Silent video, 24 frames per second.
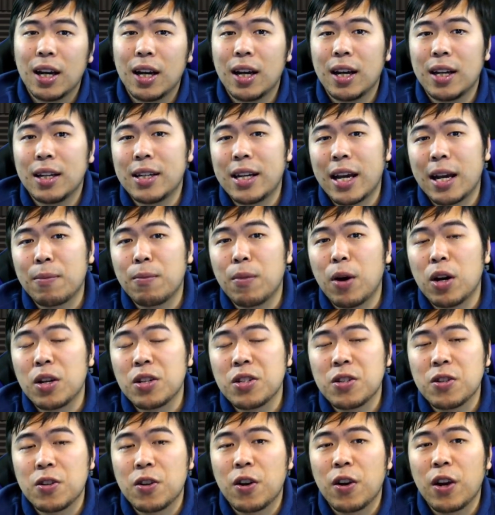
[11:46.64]
deck
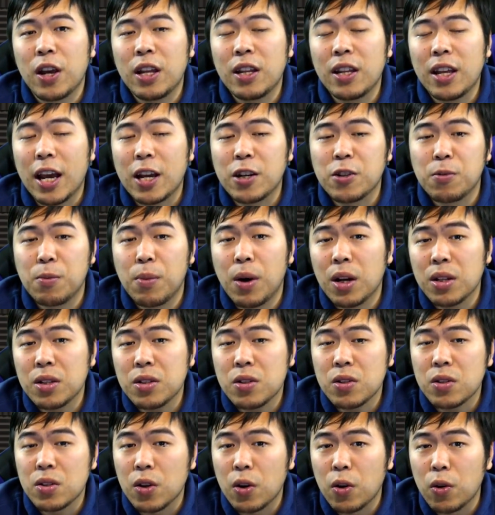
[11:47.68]
monster in the extra
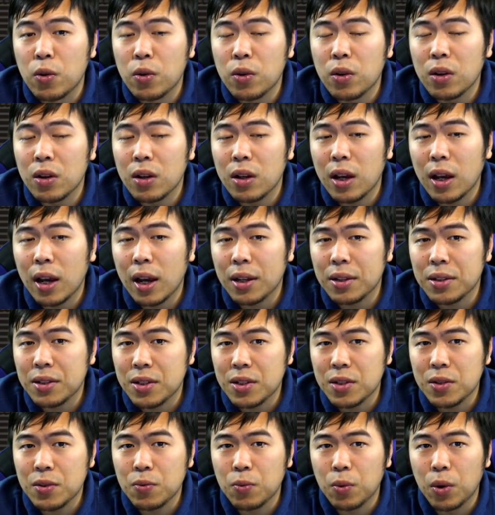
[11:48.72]
monster zone
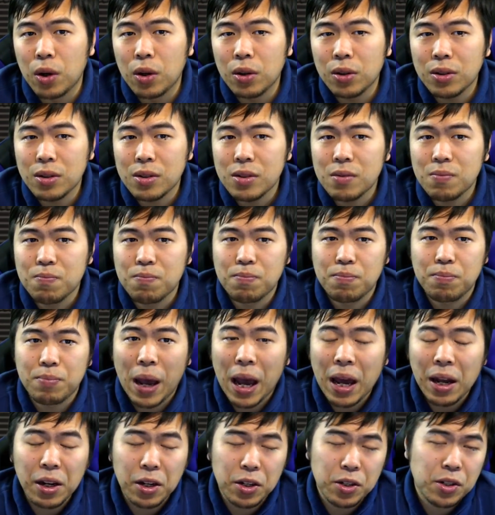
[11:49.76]
gets, well,
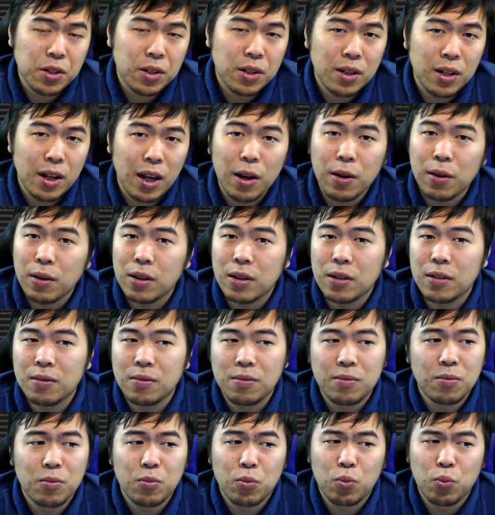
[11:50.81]
banished? And
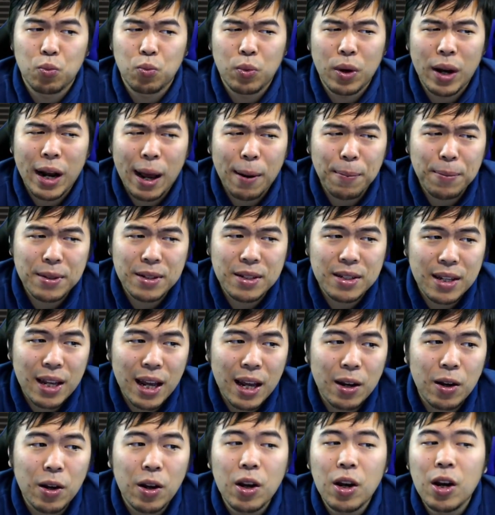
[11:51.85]
what happens
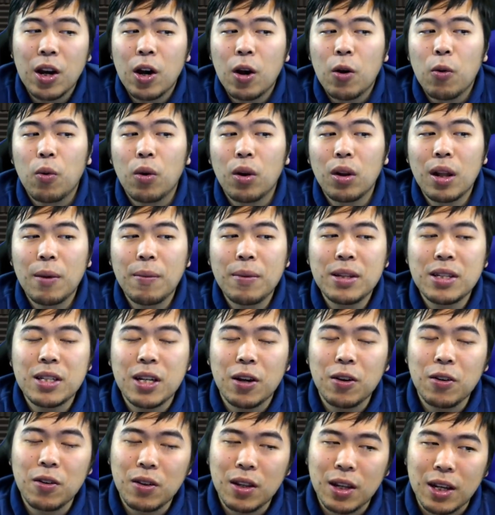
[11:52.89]
then? Well, let me tell
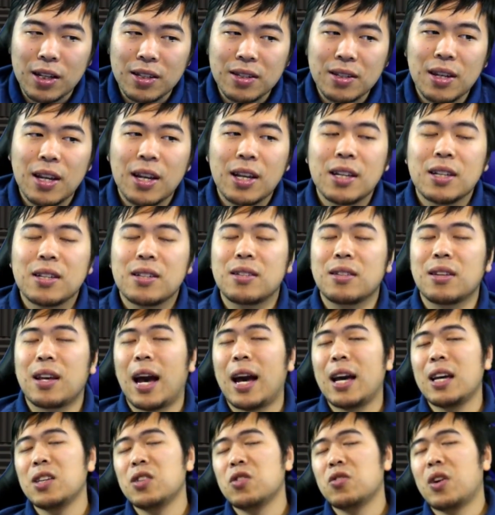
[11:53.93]
you this.
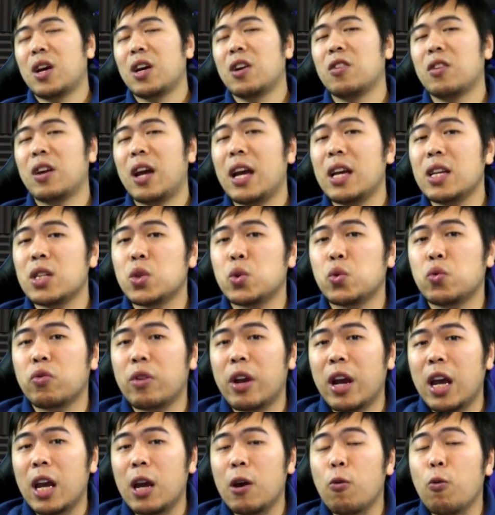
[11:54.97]
Sky Striker Ace
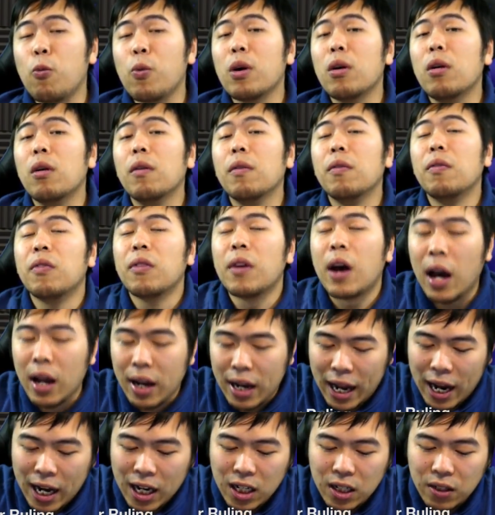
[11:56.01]
Raye will not
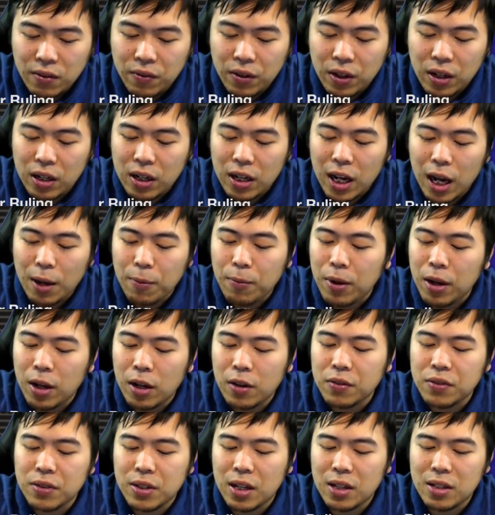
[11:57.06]
activate. I may
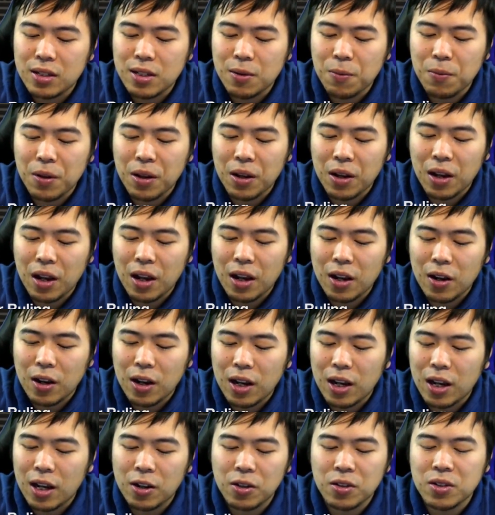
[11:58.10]
have said something
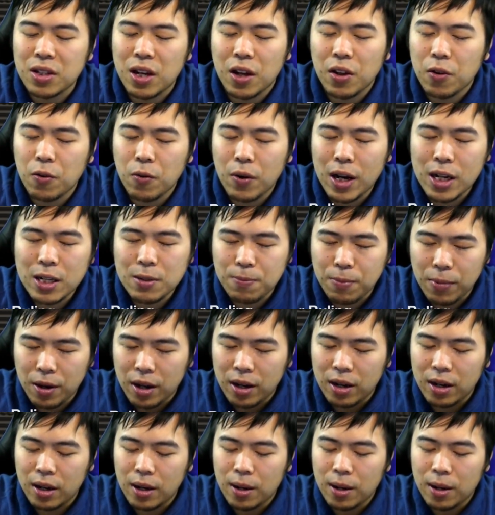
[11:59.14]
else otherwise, but